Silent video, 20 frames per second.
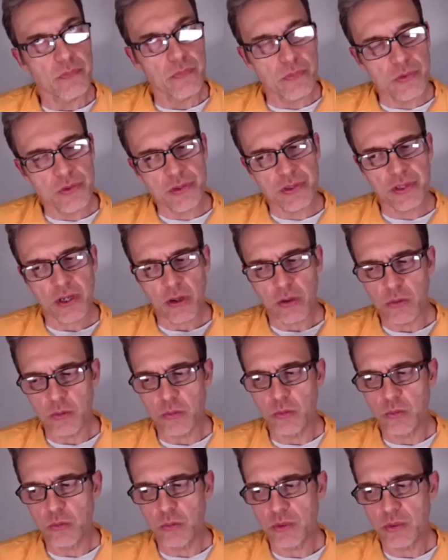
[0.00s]
So
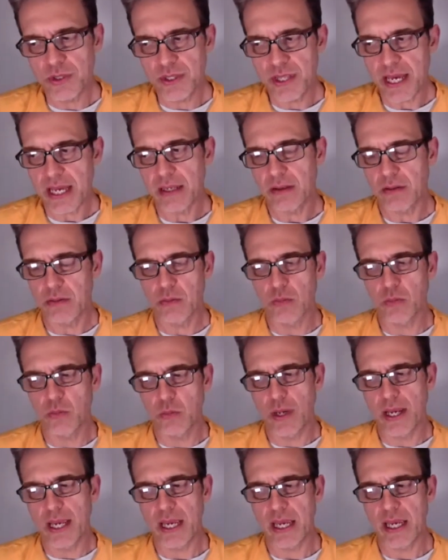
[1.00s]
was that
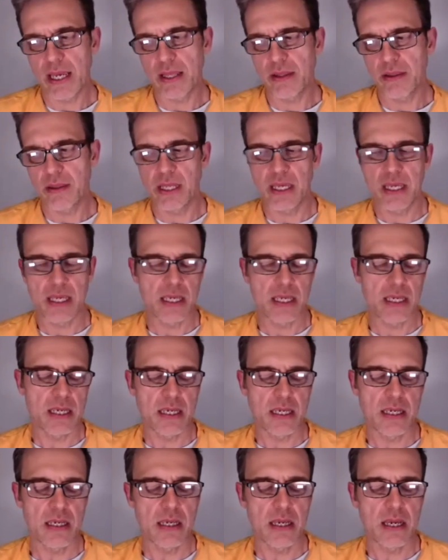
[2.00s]
where
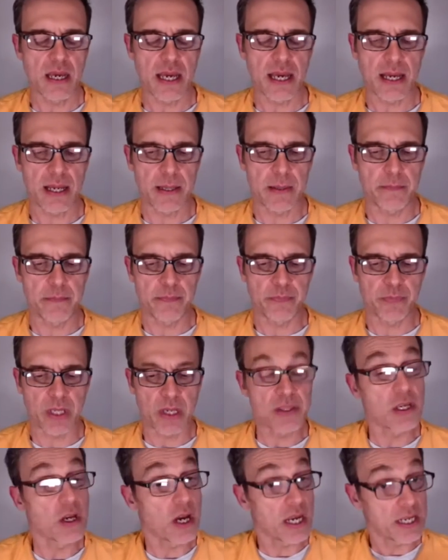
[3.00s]
the
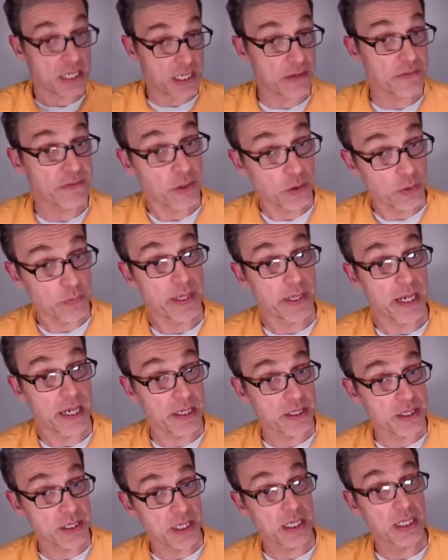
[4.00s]
idea for your
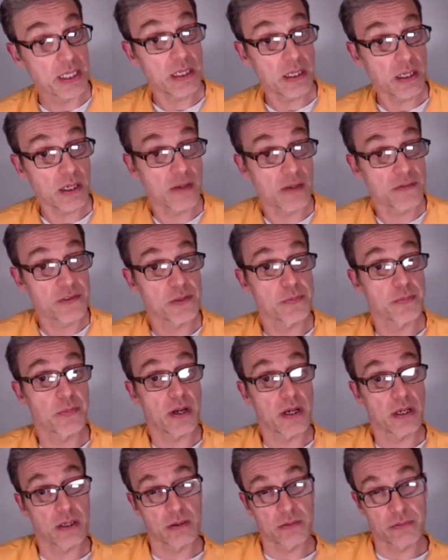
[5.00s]
PhD kind of
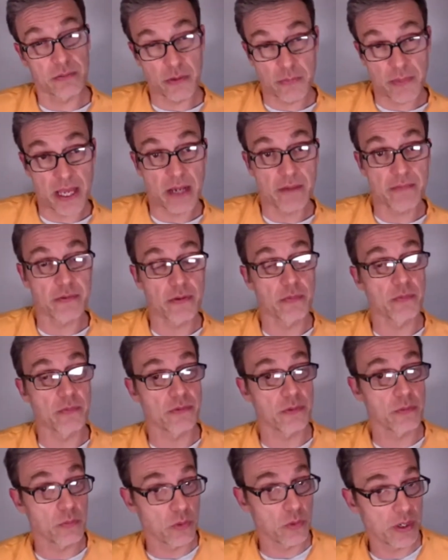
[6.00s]
sprung from, that
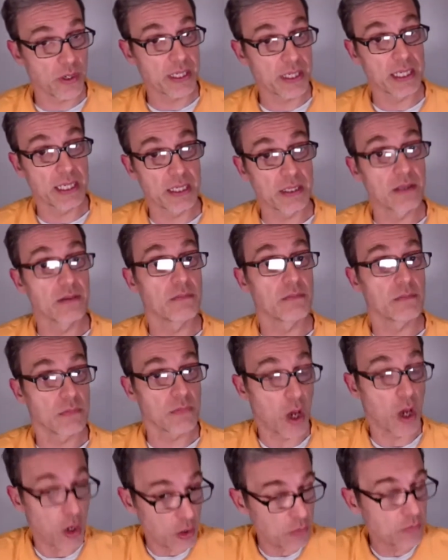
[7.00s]
from working in
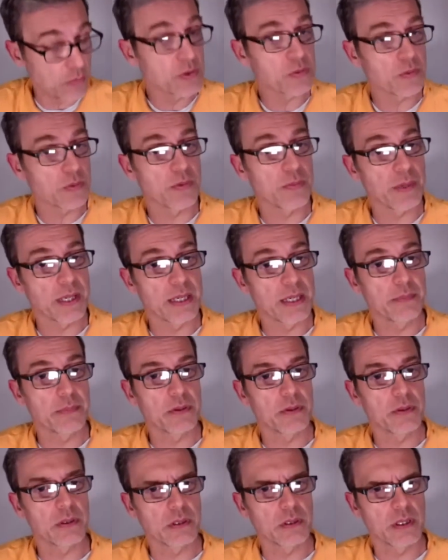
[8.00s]
homes with
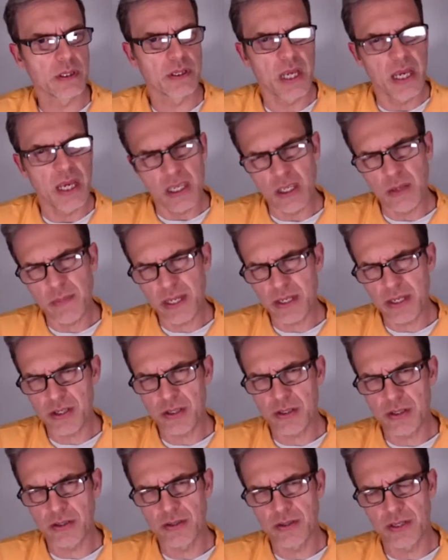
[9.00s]
people? And you
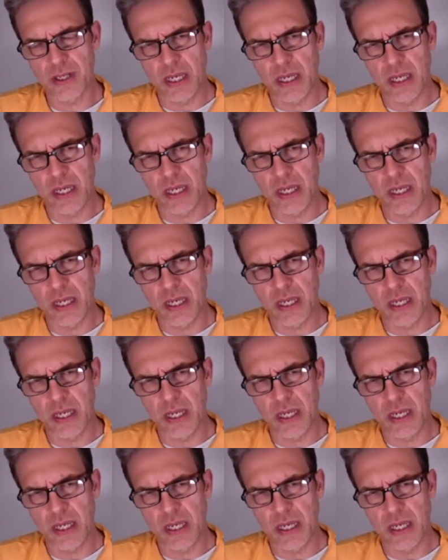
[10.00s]
mentioned